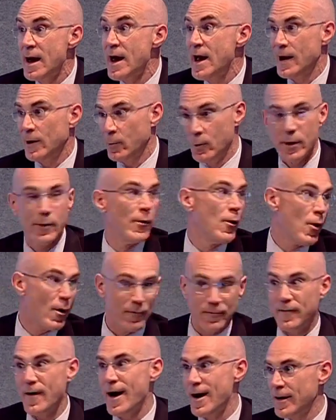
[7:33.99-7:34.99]
and we were all
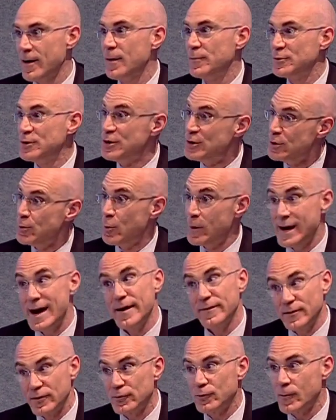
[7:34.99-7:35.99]
fired up to do, we
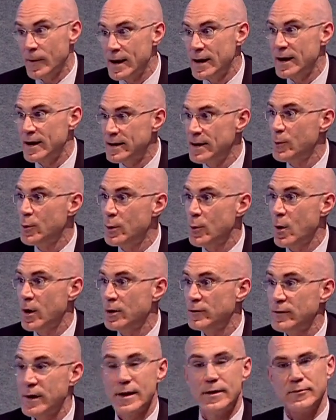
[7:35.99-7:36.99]
got this great idea we want
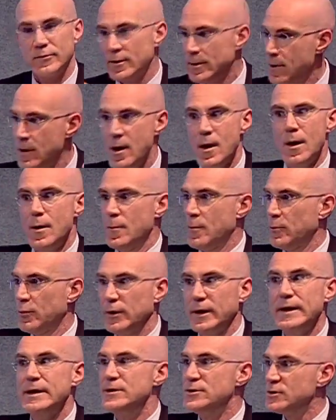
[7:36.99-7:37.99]
to try, they said,
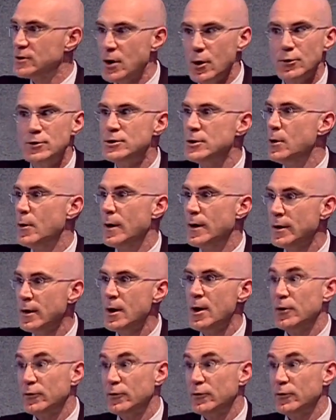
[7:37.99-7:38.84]
please go to it.